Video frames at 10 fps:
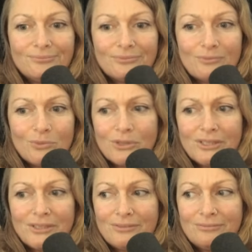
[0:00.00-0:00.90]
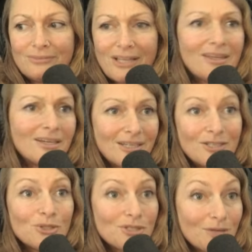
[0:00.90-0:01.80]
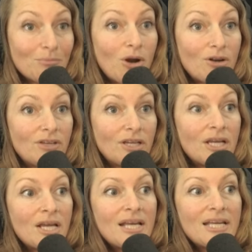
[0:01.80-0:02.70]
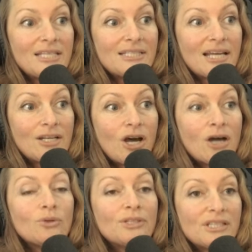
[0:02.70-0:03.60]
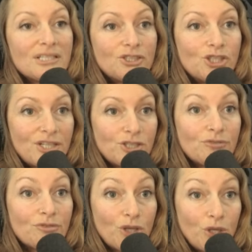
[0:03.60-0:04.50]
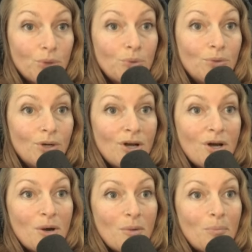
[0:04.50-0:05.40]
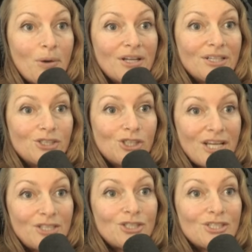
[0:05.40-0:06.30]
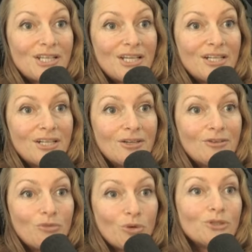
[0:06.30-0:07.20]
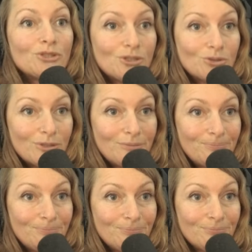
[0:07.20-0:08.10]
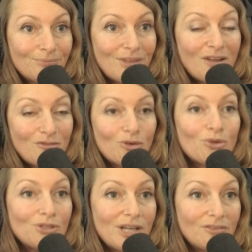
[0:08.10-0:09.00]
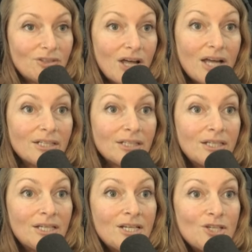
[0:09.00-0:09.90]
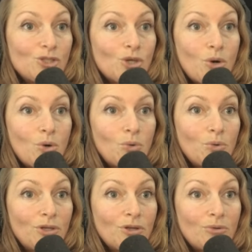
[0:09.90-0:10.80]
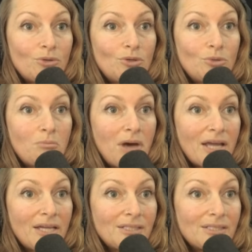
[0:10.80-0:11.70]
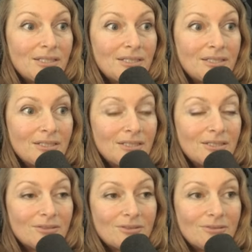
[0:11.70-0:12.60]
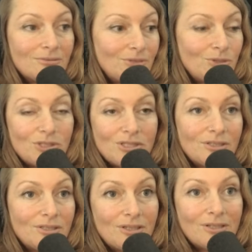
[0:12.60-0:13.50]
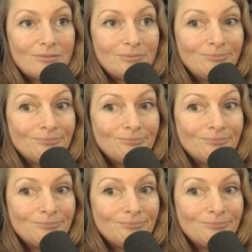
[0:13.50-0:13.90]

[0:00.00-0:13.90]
really I think interesting part of it is that not only does it change it for you, but it changes it for your children mm-hmm. and further down the line. So you know you might let's use the um,